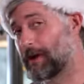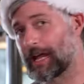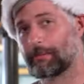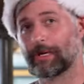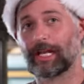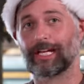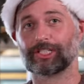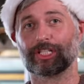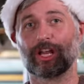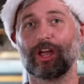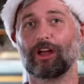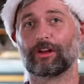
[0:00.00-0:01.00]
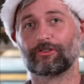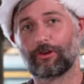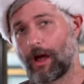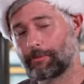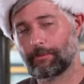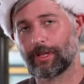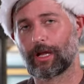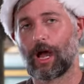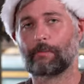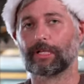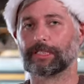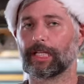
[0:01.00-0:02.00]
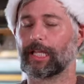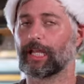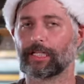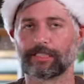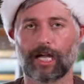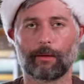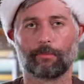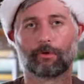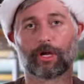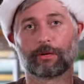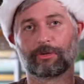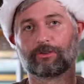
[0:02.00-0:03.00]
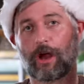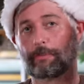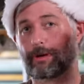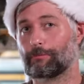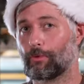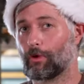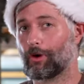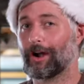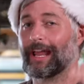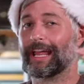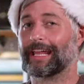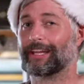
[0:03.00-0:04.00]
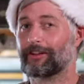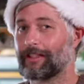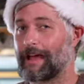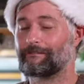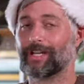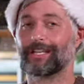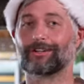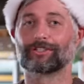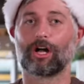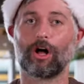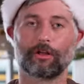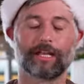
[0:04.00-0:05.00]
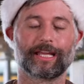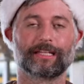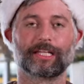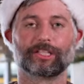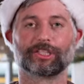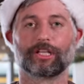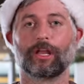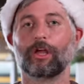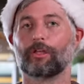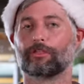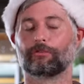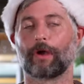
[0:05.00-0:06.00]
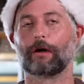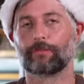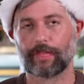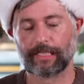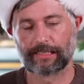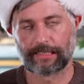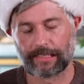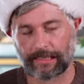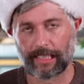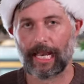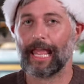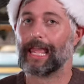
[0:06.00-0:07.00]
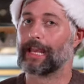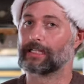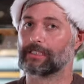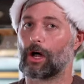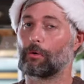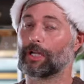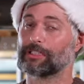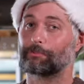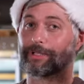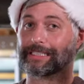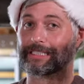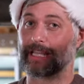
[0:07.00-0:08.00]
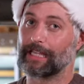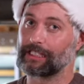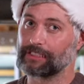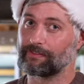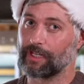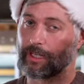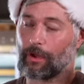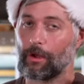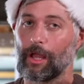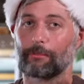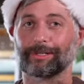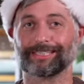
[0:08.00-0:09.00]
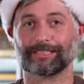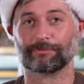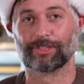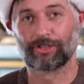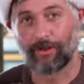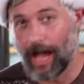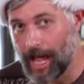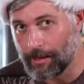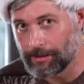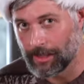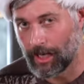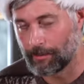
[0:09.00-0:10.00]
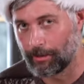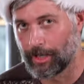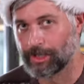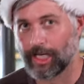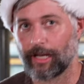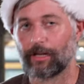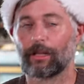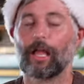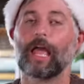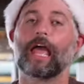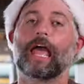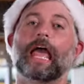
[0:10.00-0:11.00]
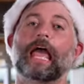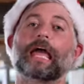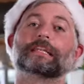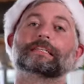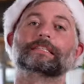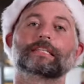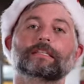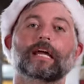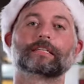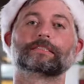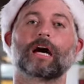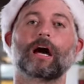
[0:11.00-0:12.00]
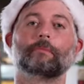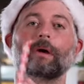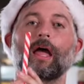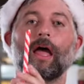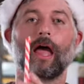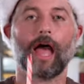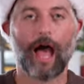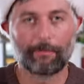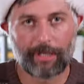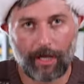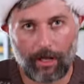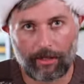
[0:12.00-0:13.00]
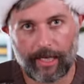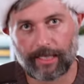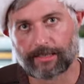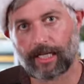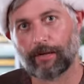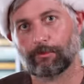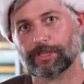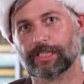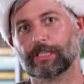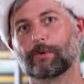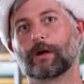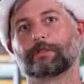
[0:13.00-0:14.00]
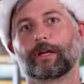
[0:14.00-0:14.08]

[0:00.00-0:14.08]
recommendation, drop them in the comments, hit us up. We're gonna be dropping more Gear Lab videos holiday edition throughout this season. And as always, please like this video, please subscribe to the Huckberry channel, and until next time, happy holidays, and we'll see you out